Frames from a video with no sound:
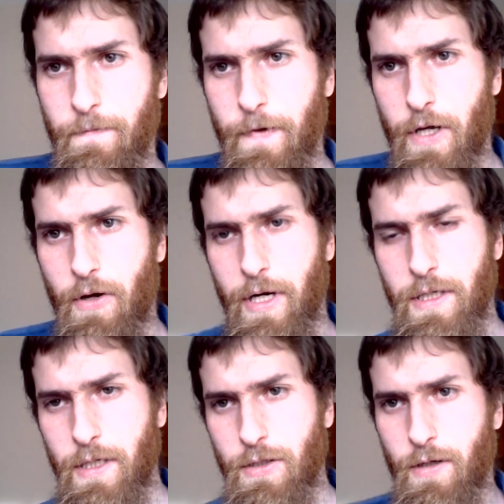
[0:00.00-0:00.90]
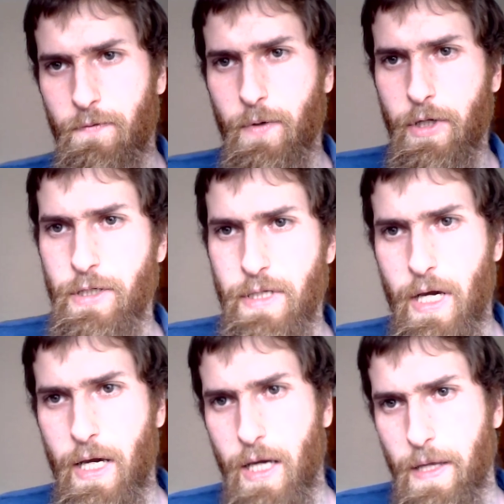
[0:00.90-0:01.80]
video editing software
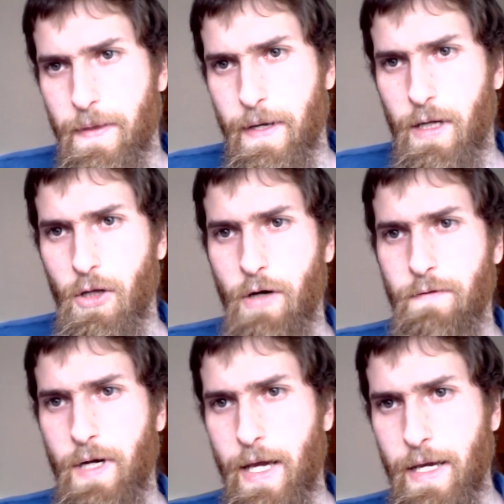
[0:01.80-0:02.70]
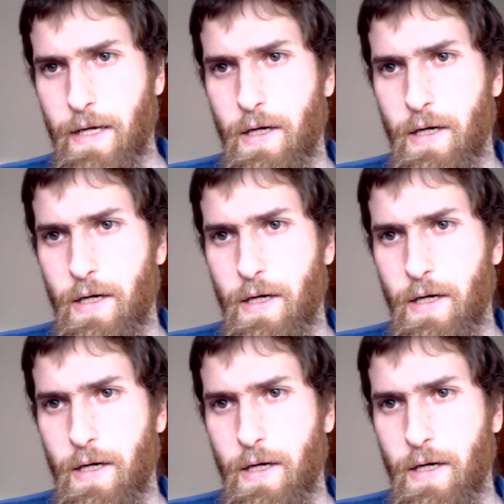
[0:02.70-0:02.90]
today, and then I'll overlay